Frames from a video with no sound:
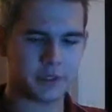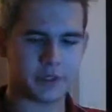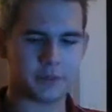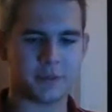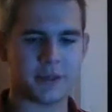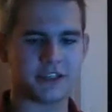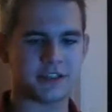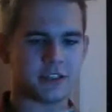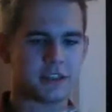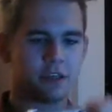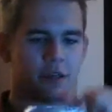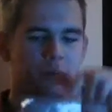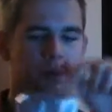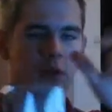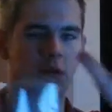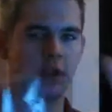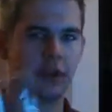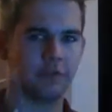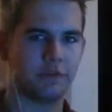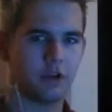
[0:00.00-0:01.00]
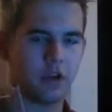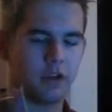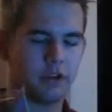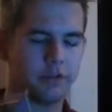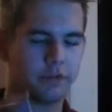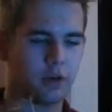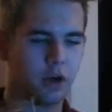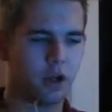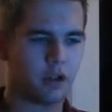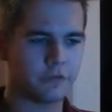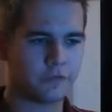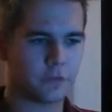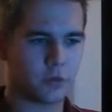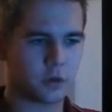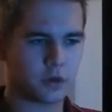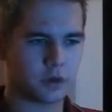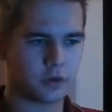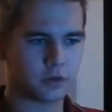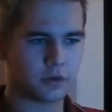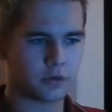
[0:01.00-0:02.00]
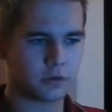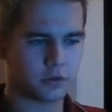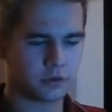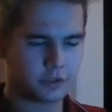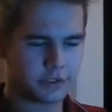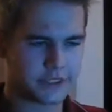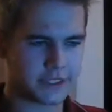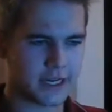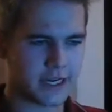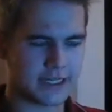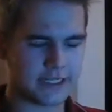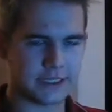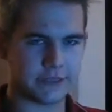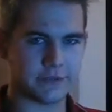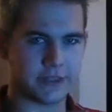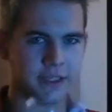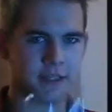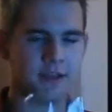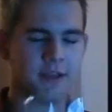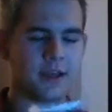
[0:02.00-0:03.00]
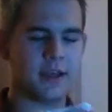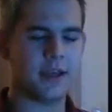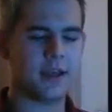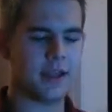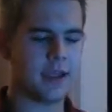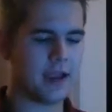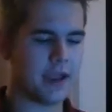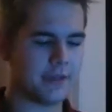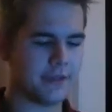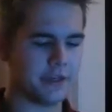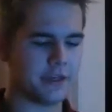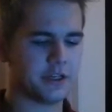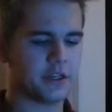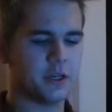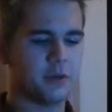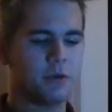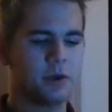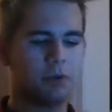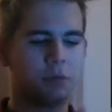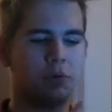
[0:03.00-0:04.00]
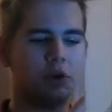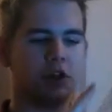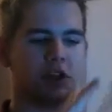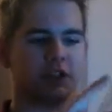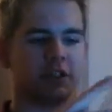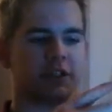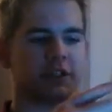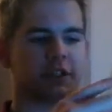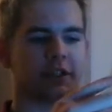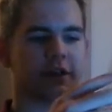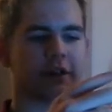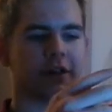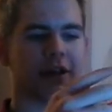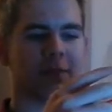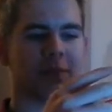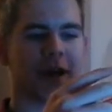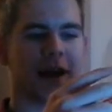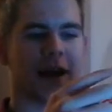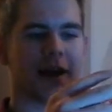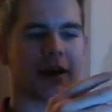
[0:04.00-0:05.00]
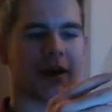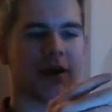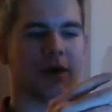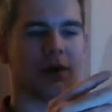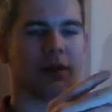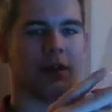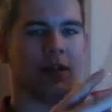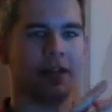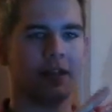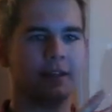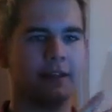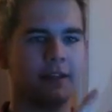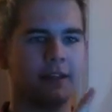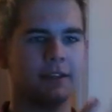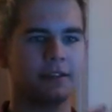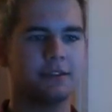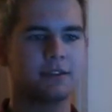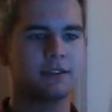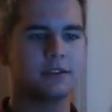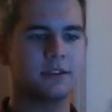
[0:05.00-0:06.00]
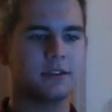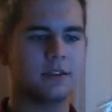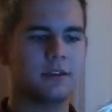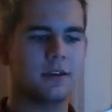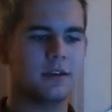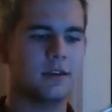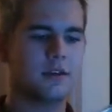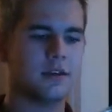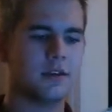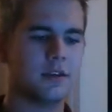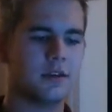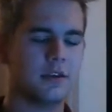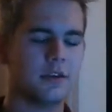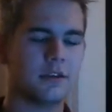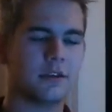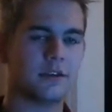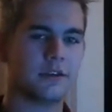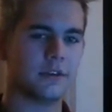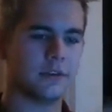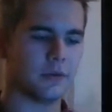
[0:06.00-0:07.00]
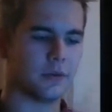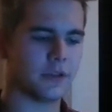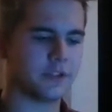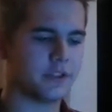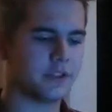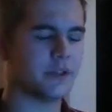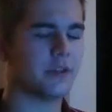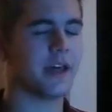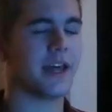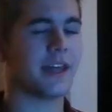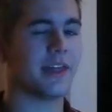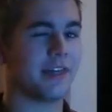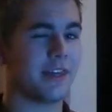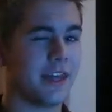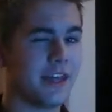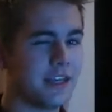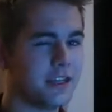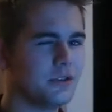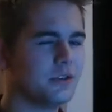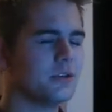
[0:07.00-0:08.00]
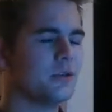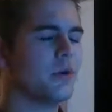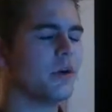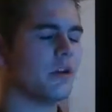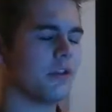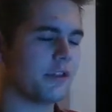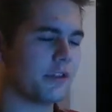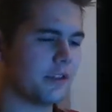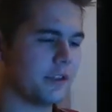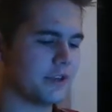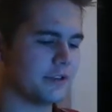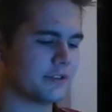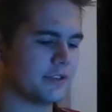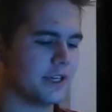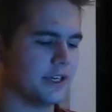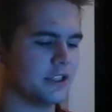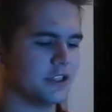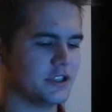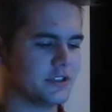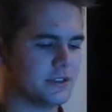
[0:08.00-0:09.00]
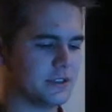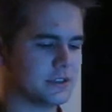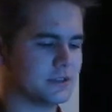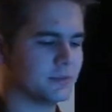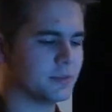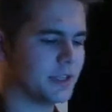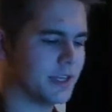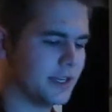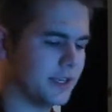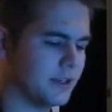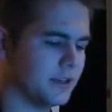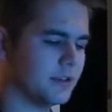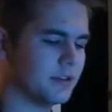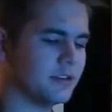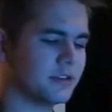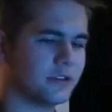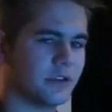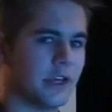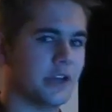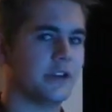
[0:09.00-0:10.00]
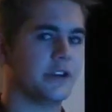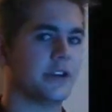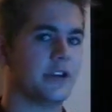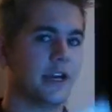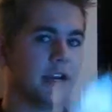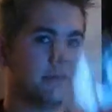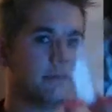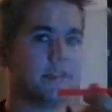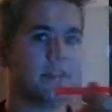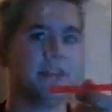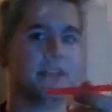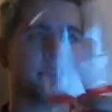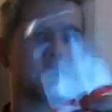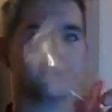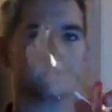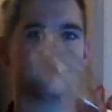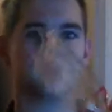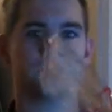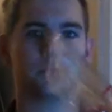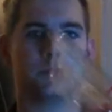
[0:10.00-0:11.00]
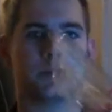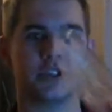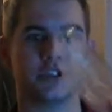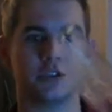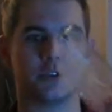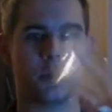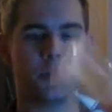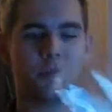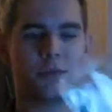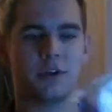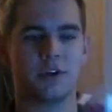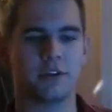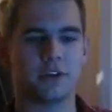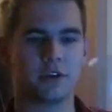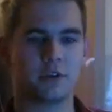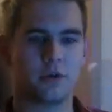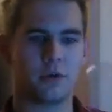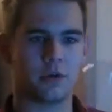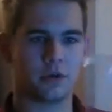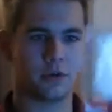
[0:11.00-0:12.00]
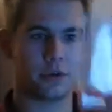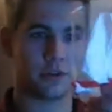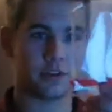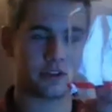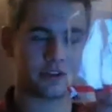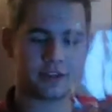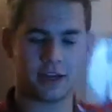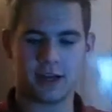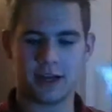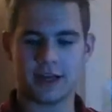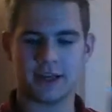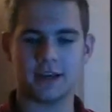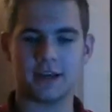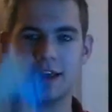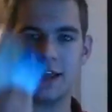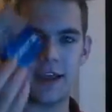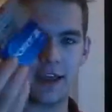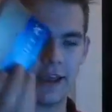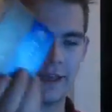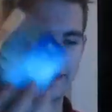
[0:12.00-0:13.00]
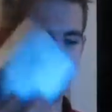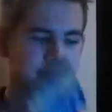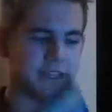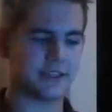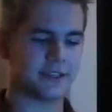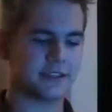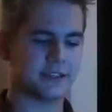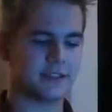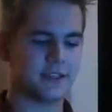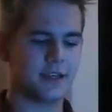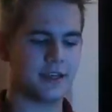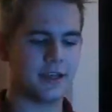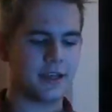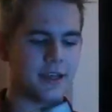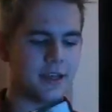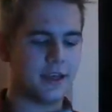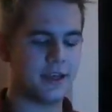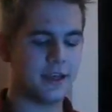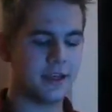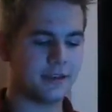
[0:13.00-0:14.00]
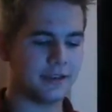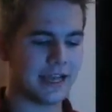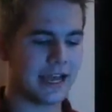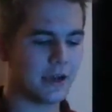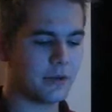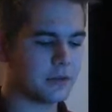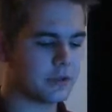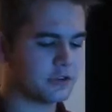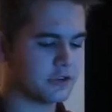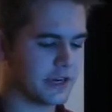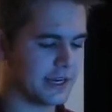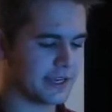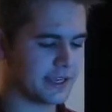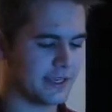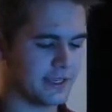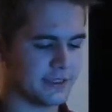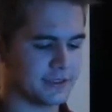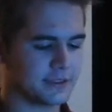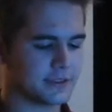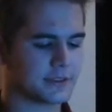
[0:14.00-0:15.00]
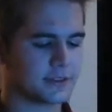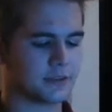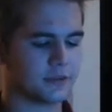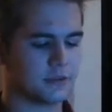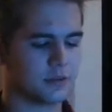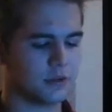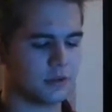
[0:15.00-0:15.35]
you're basically going to want to lift all four sides of it, and then you're going to want to push the cigarette pack out like this. So once you do that, then you do all the things that I just explained. So now you're going to have this, which is open on the side, and this. Now the trick is